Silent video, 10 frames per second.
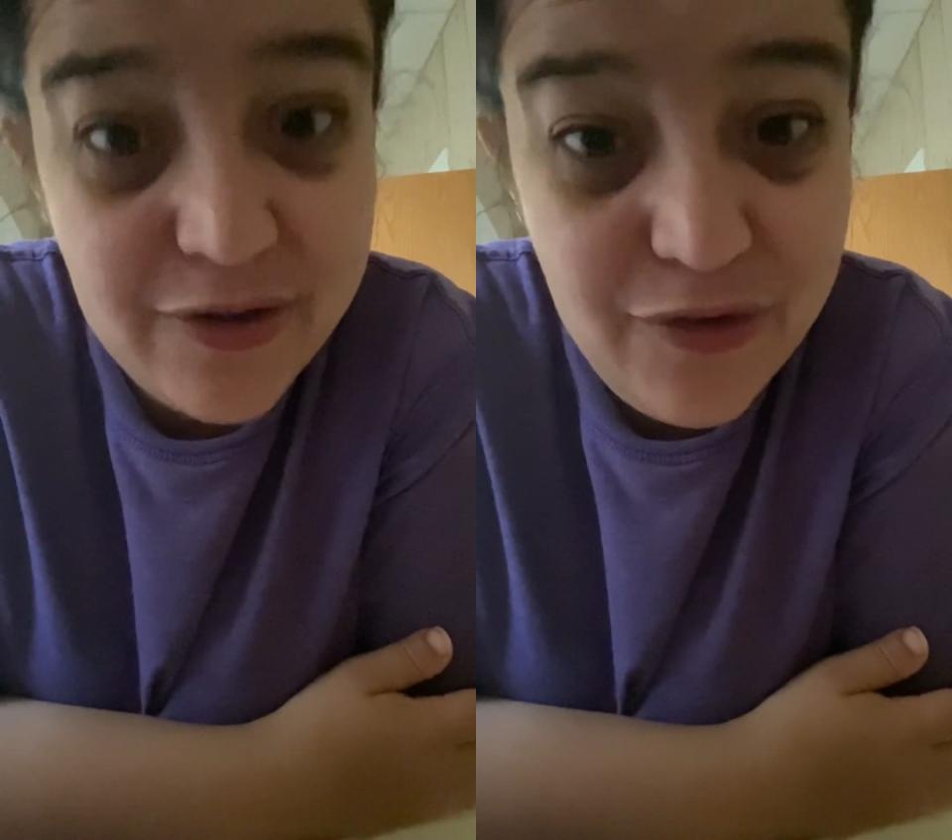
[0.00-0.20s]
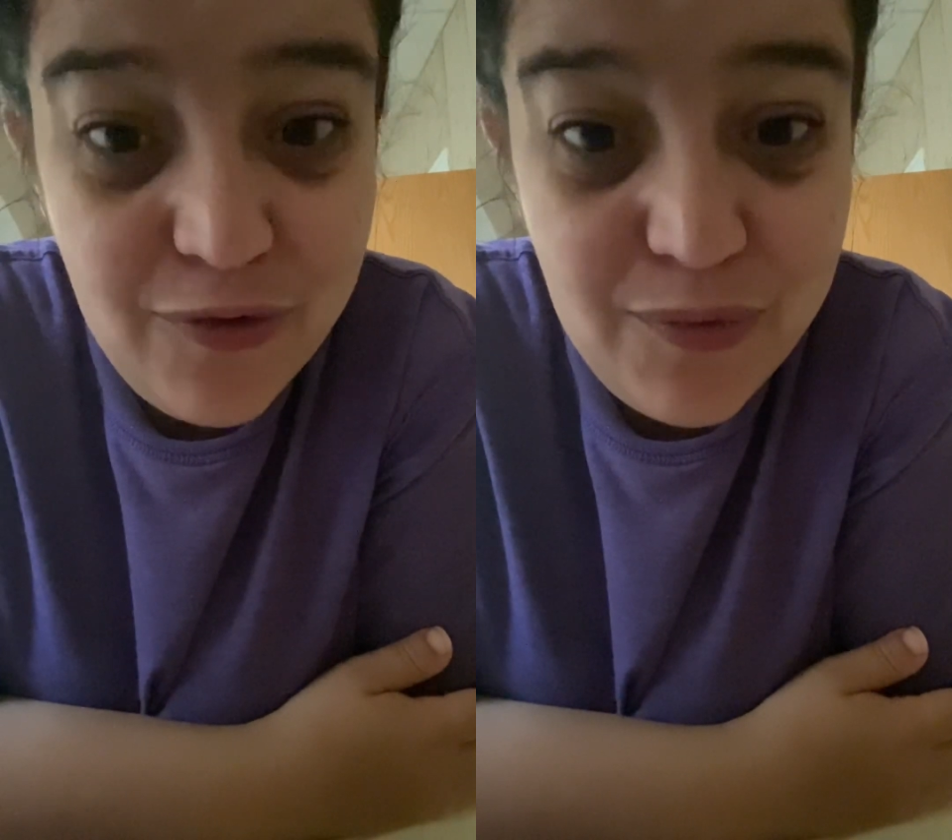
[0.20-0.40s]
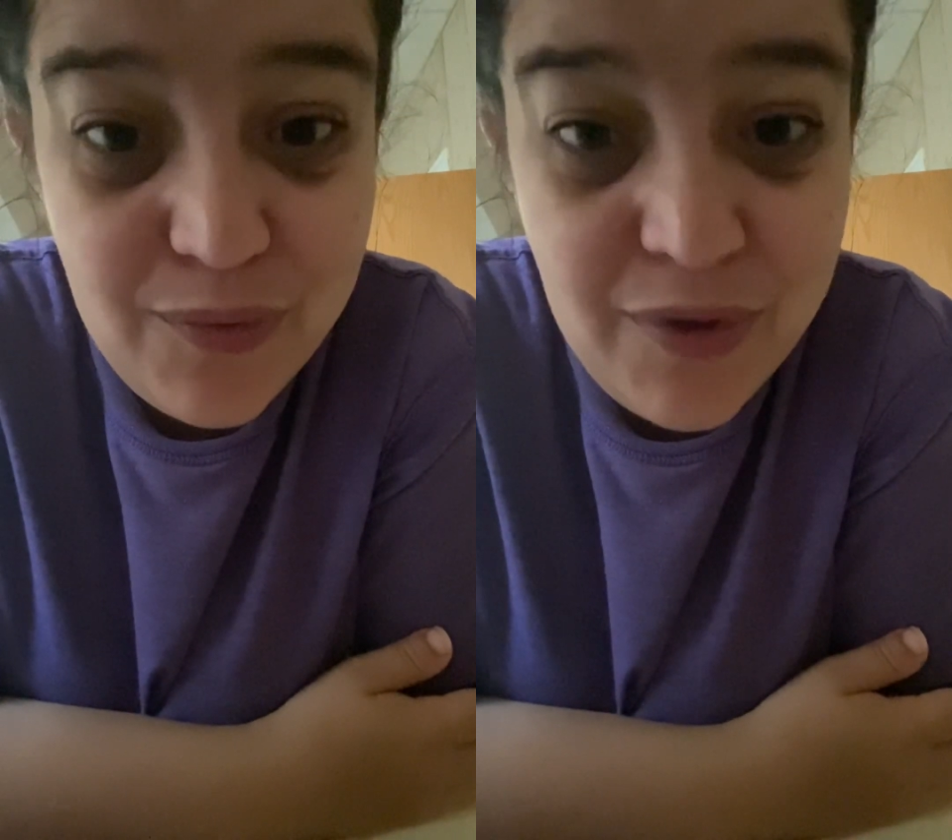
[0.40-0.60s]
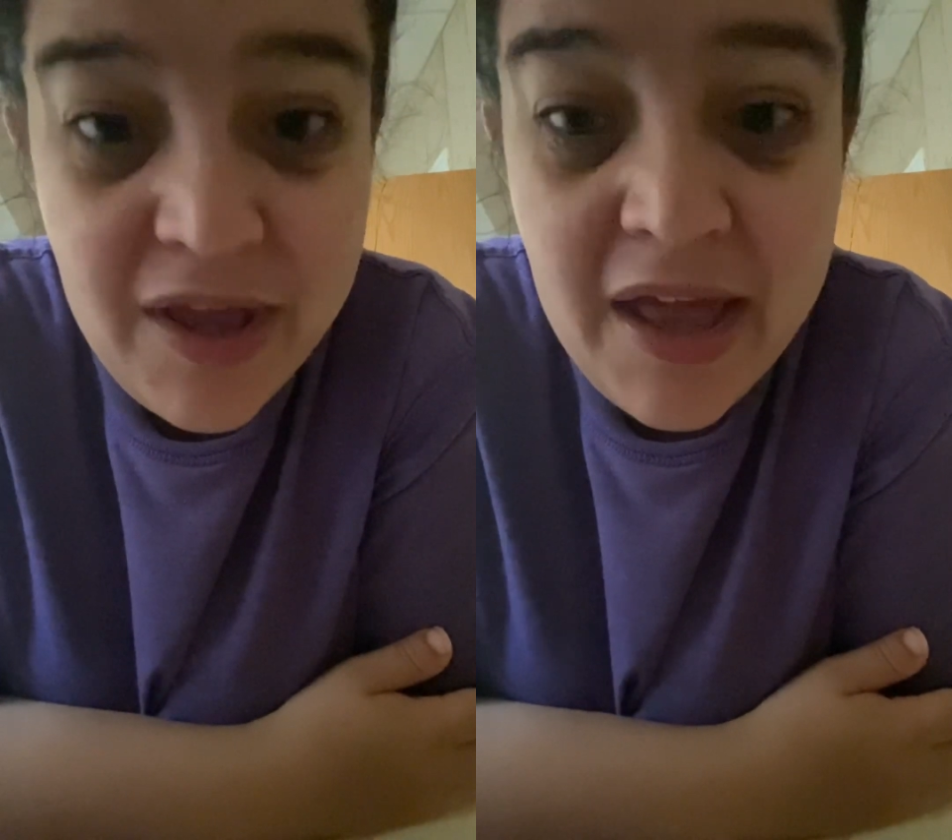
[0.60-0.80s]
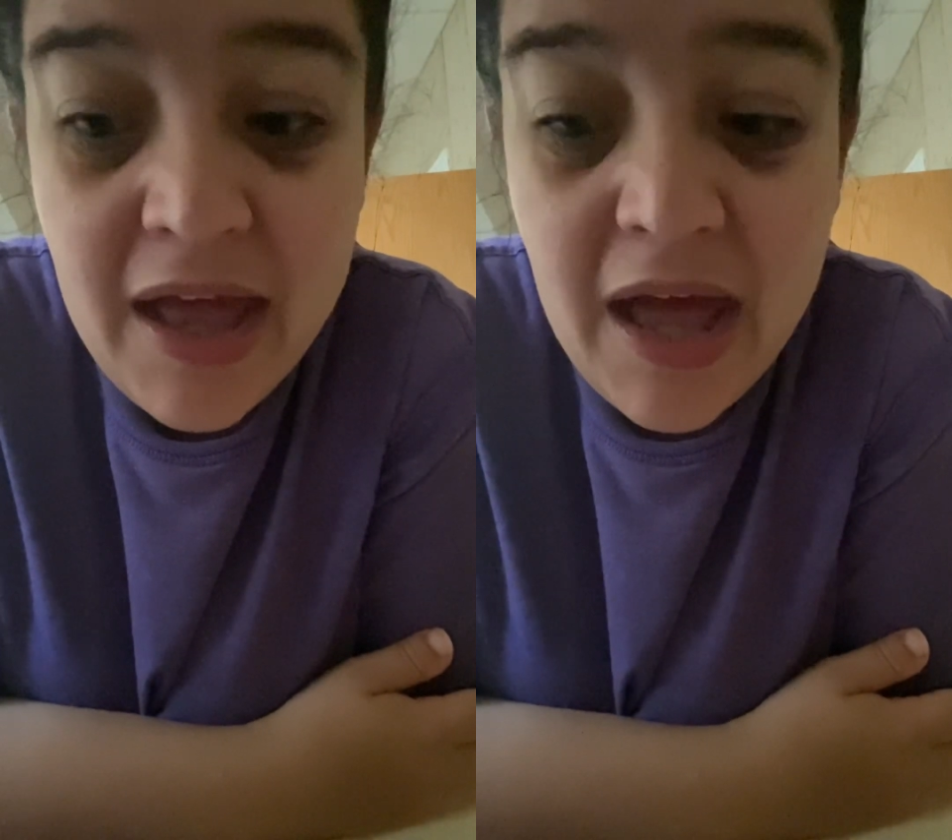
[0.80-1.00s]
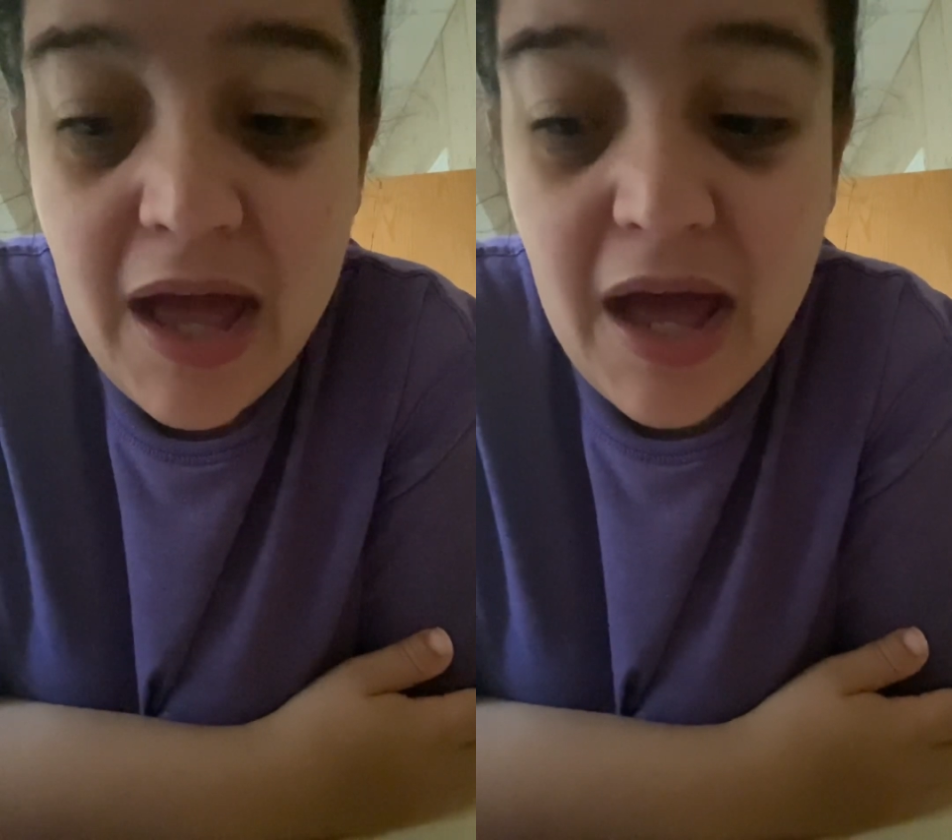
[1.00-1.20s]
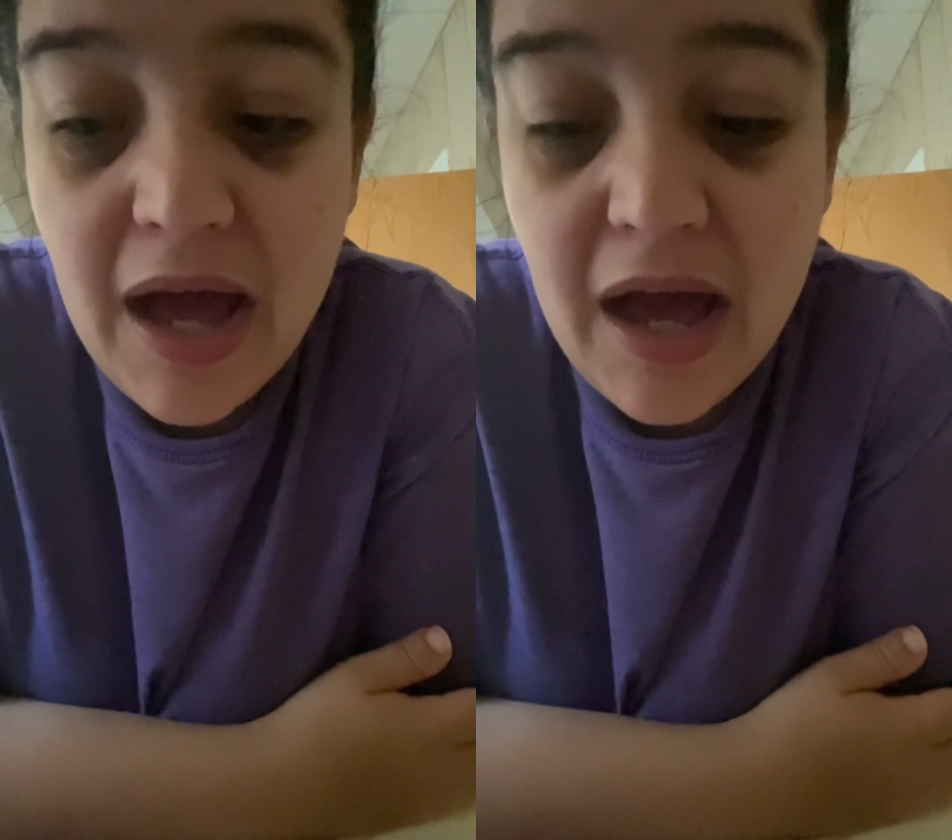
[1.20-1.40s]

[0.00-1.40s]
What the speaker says: do. So